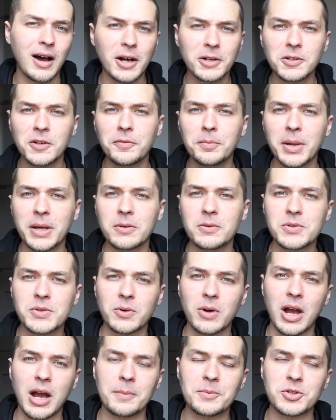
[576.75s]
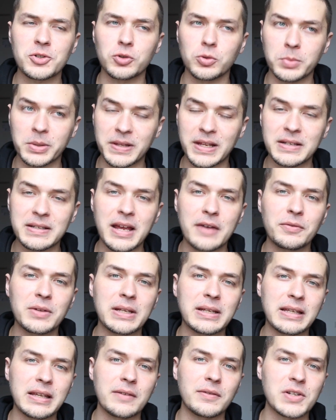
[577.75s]
Octave pedals are optional, but they
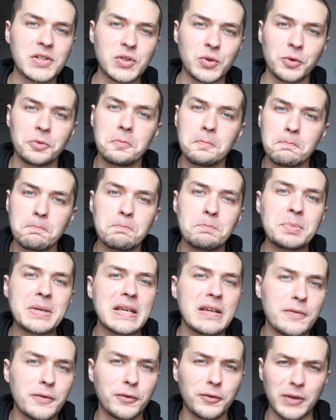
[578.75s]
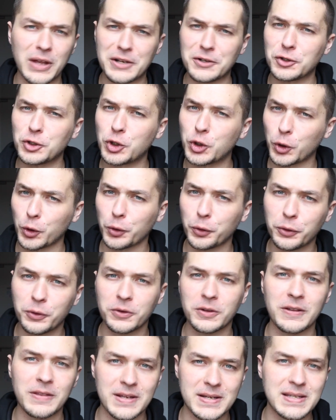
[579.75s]
definitely give a certain beef and
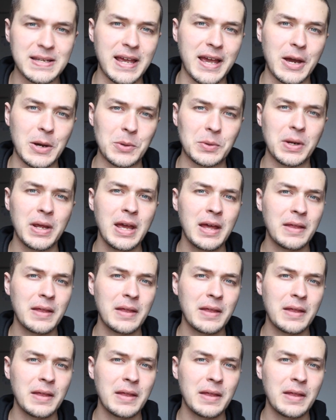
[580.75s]
girth to the sound